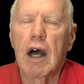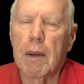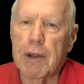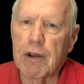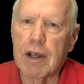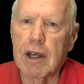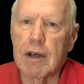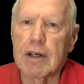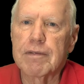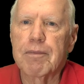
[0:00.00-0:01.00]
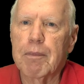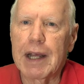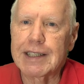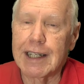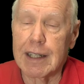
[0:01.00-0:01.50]
America
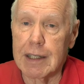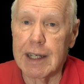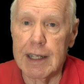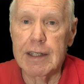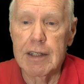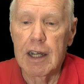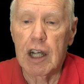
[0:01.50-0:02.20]
basically